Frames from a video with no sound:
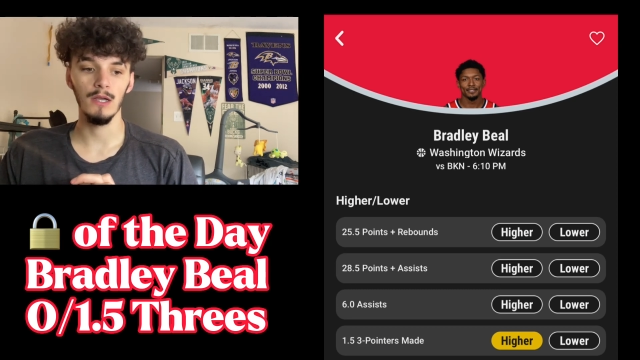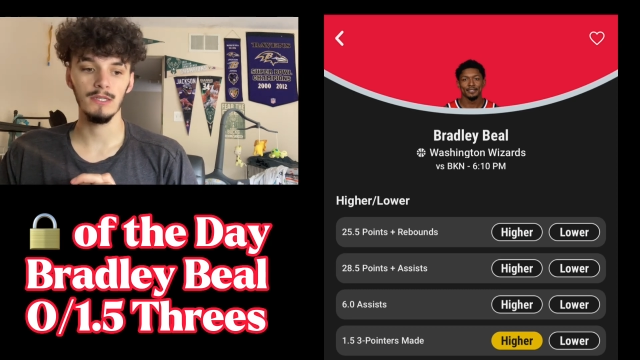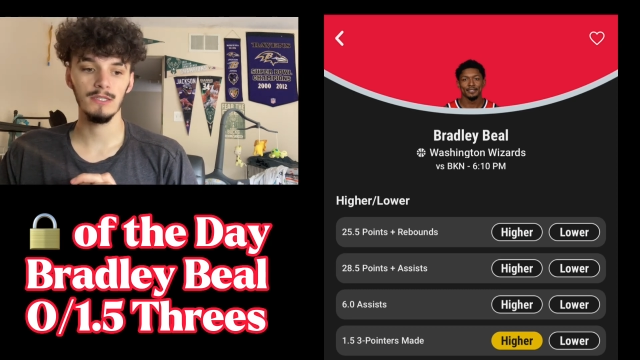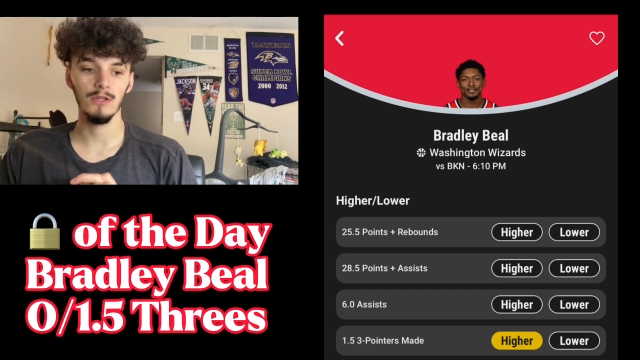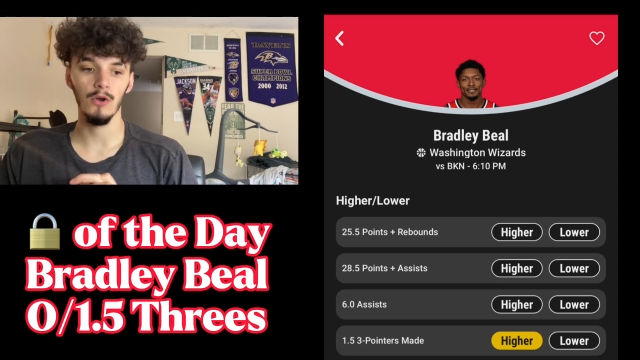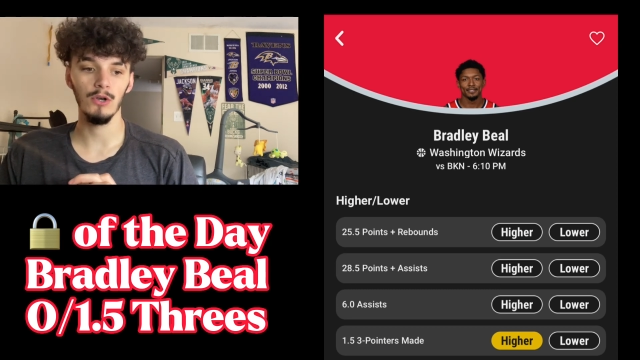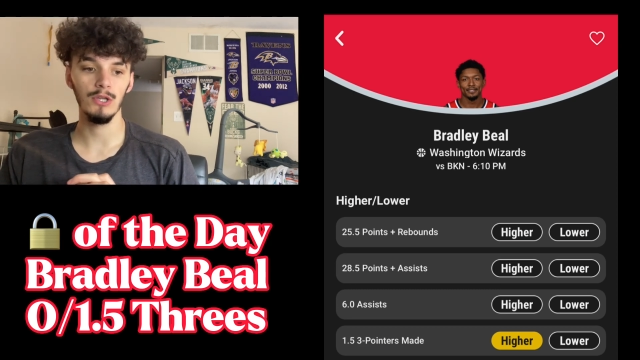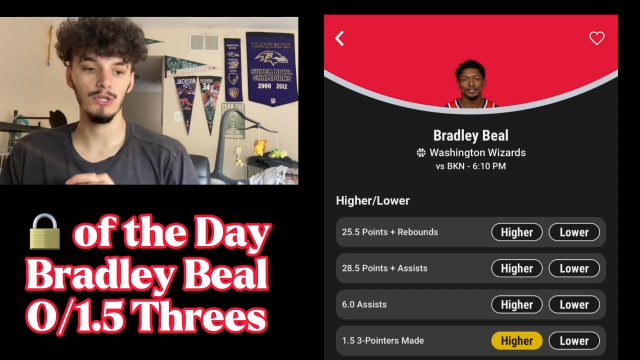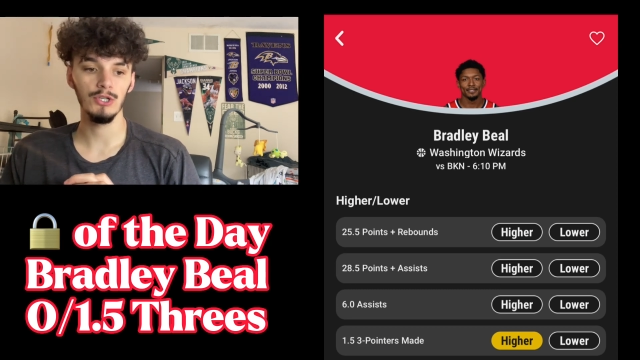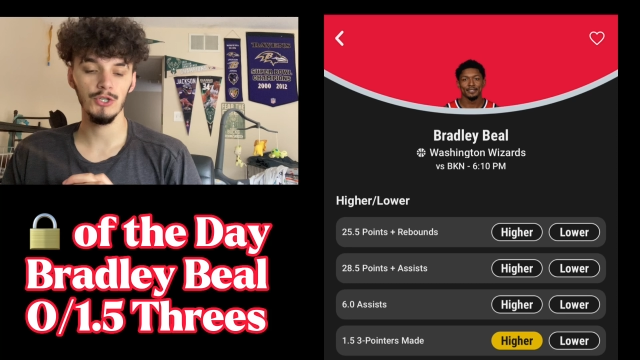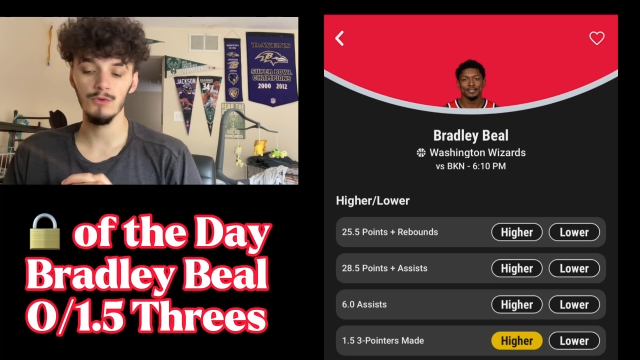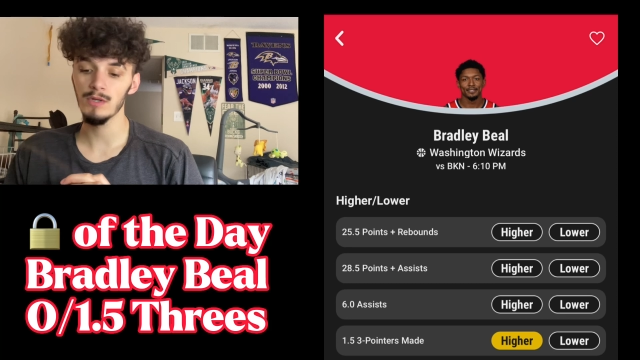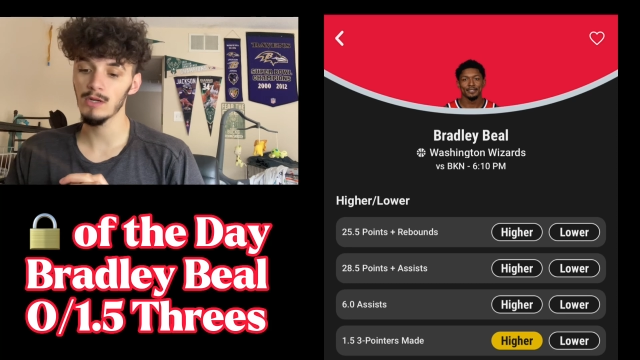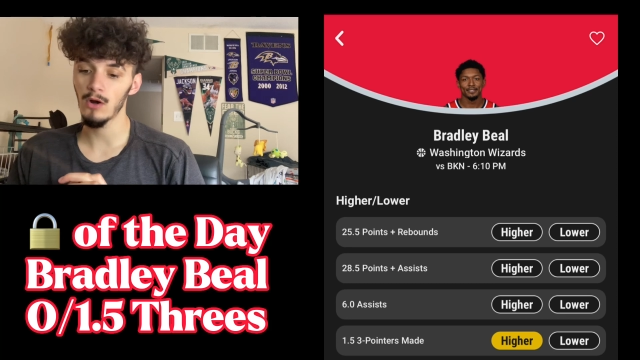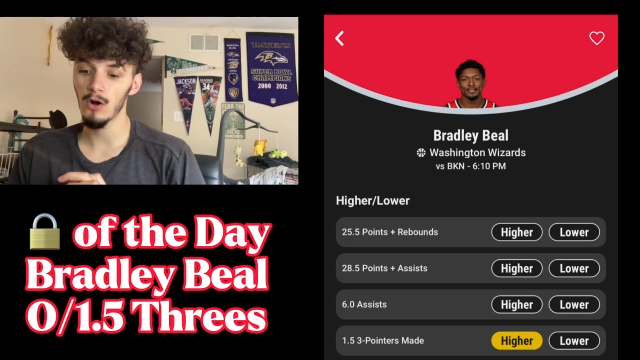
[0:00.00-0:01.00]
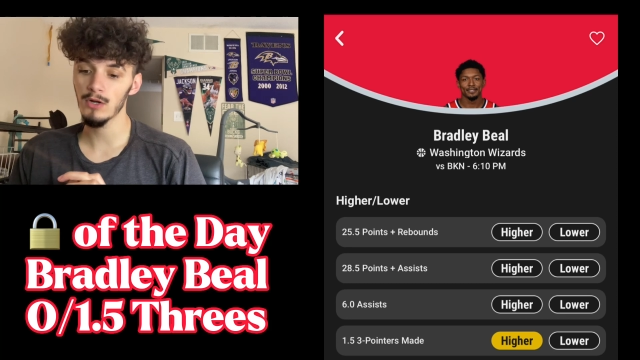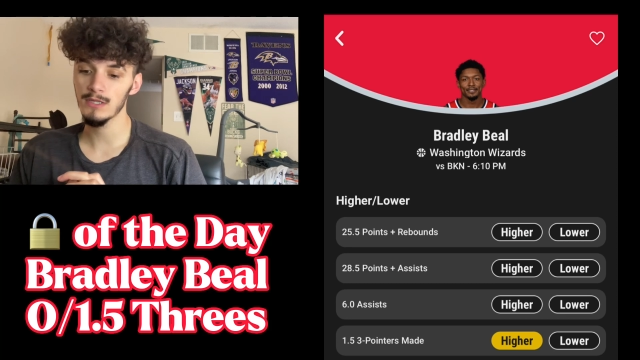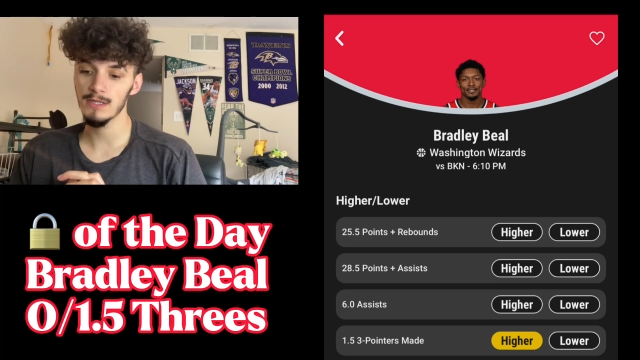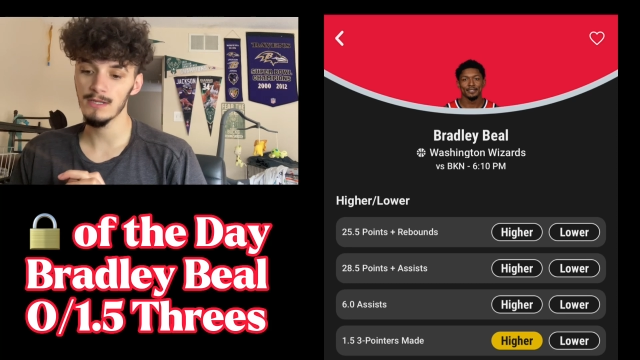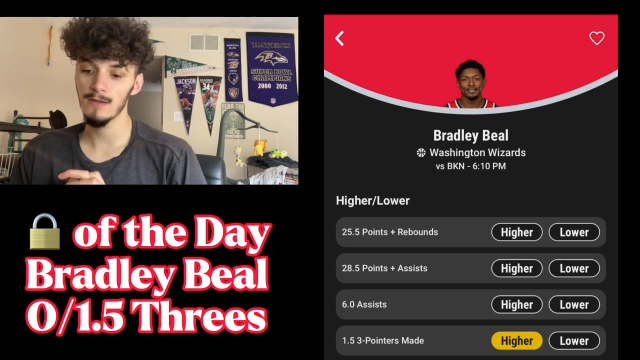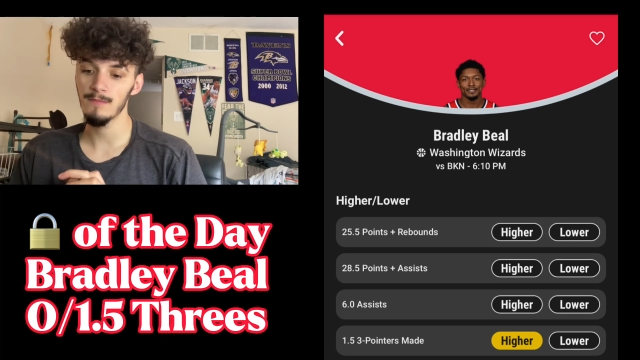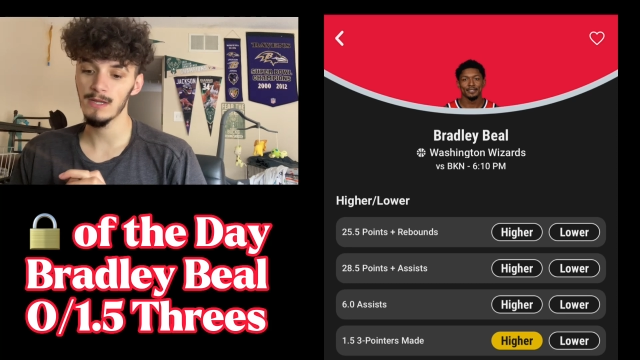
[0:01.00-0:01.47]
starting shooting guards
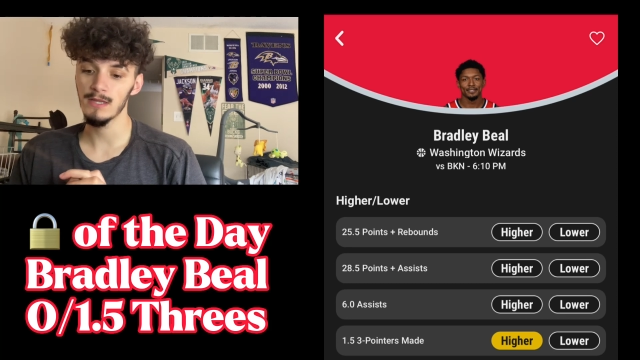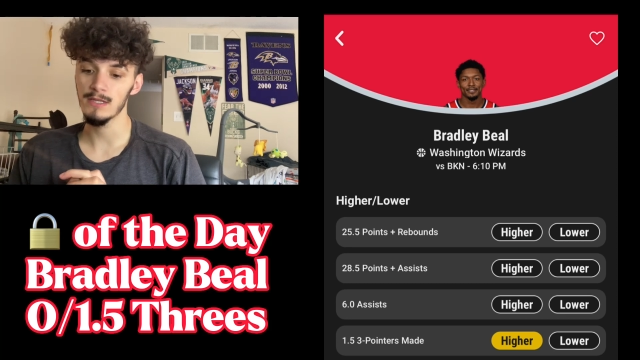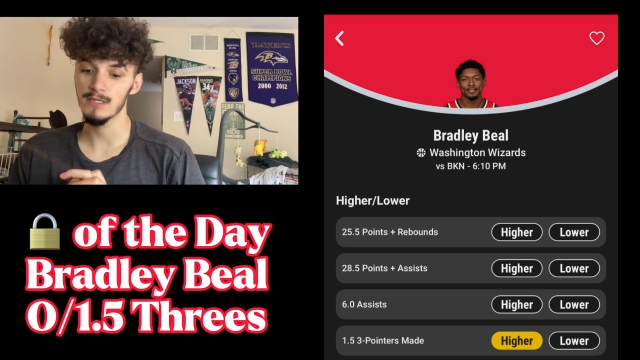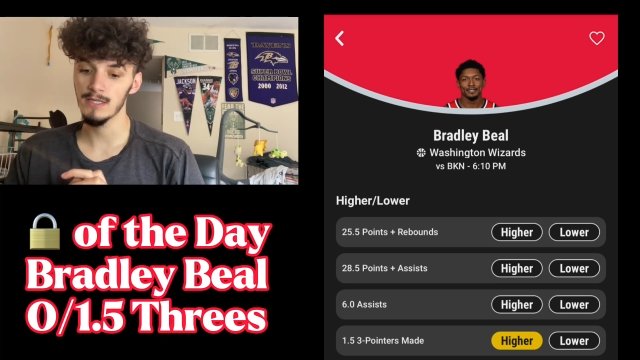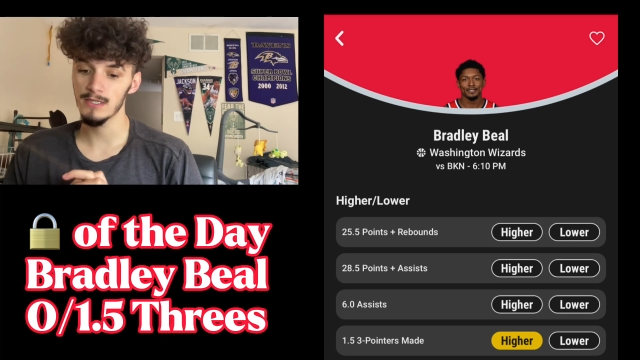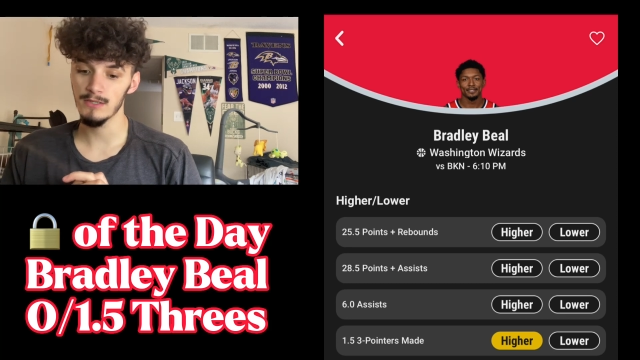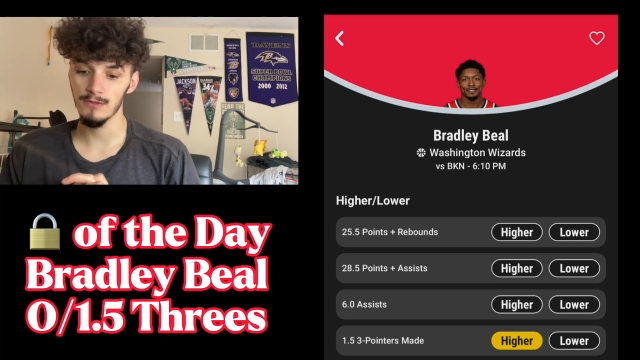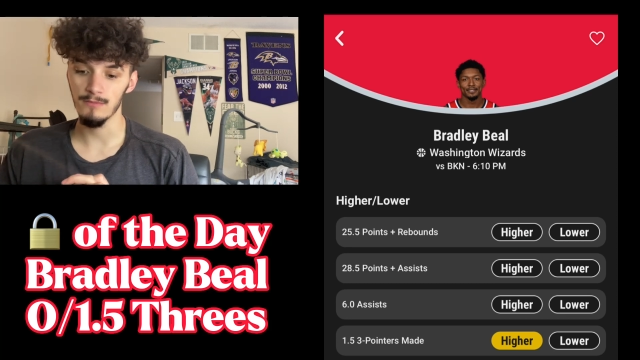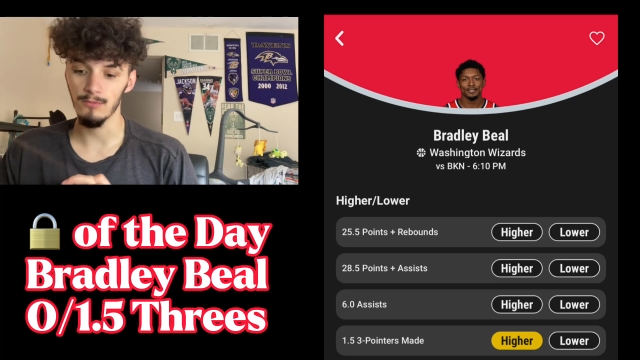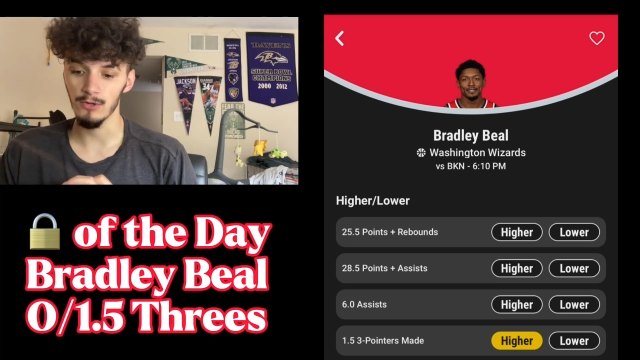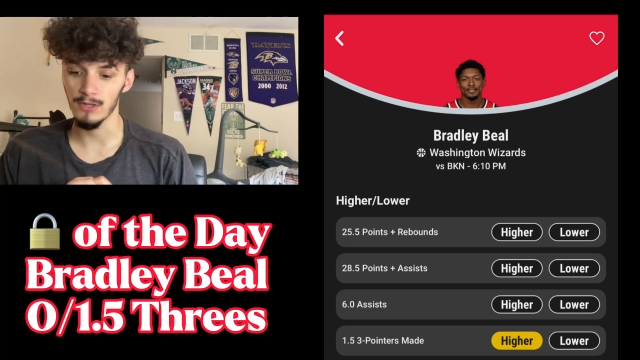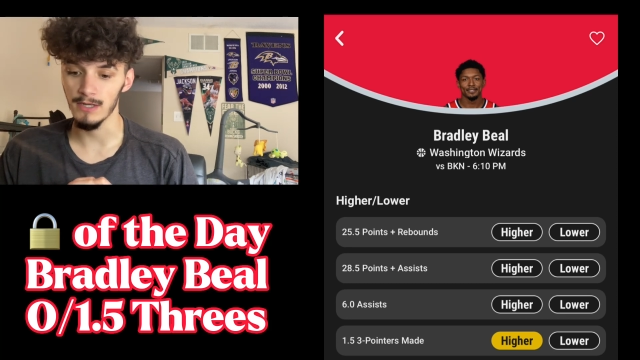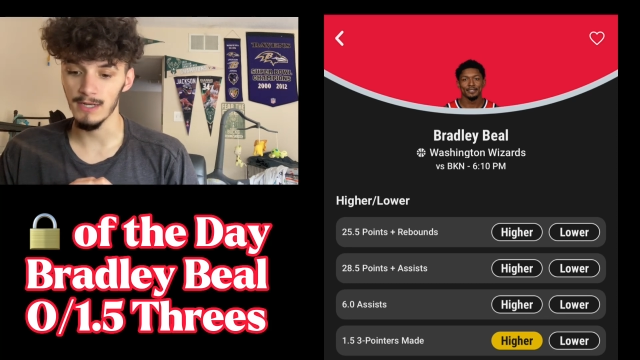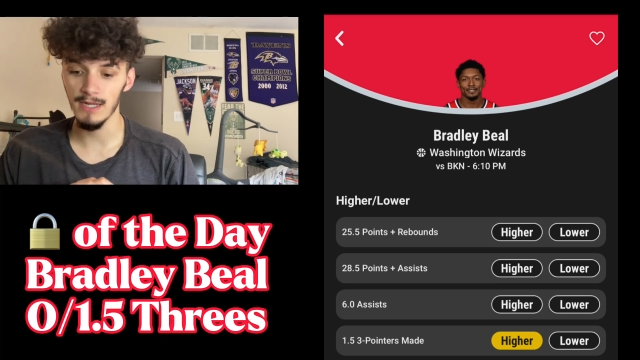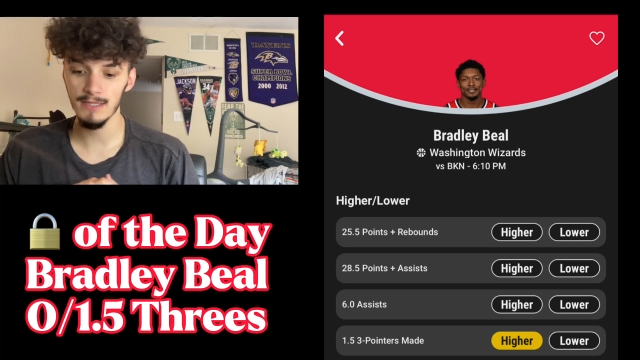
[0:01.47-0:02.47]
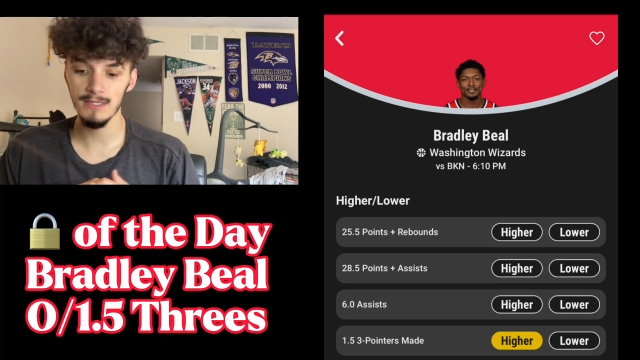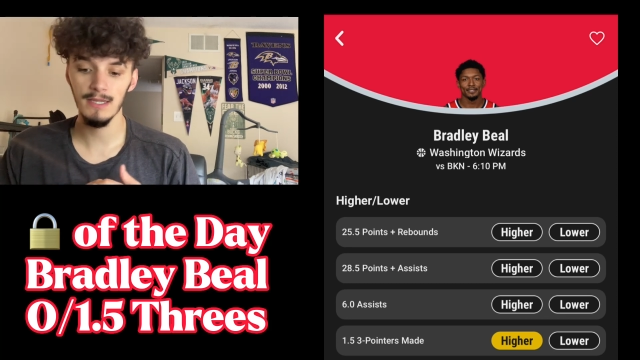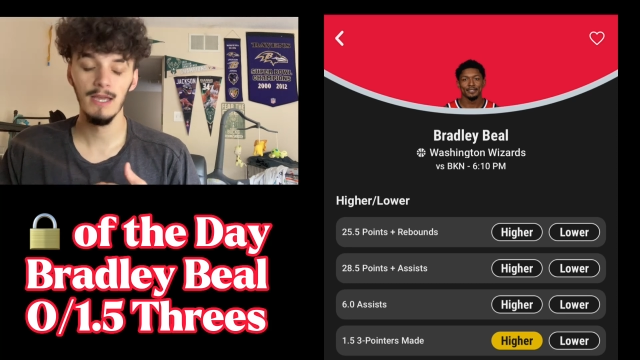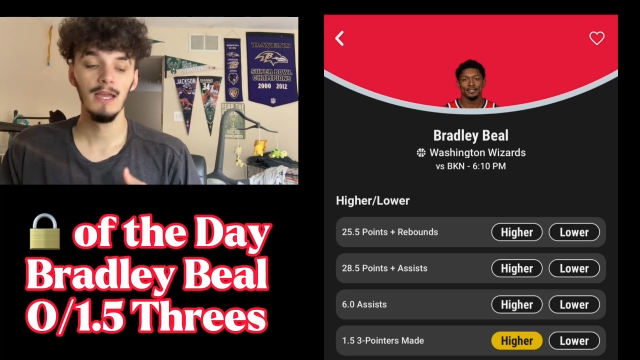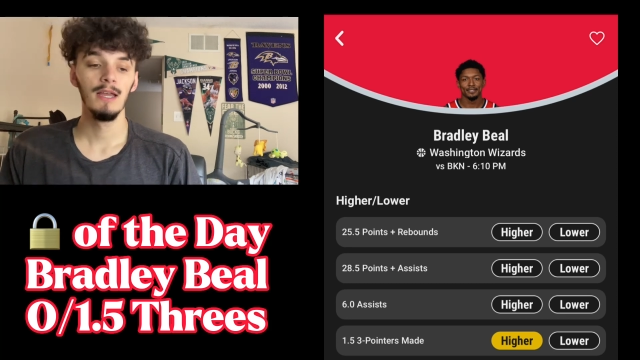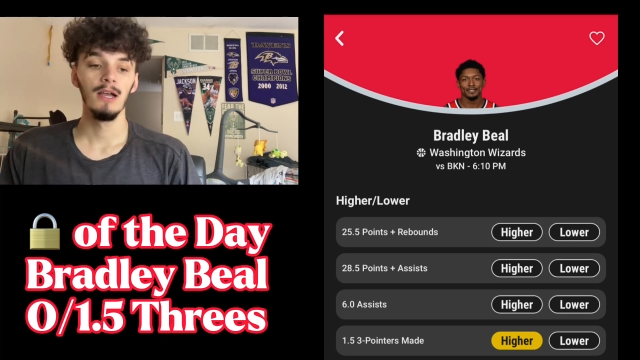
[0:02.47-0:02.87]
in the NBA this season to the Brooklyn Nets.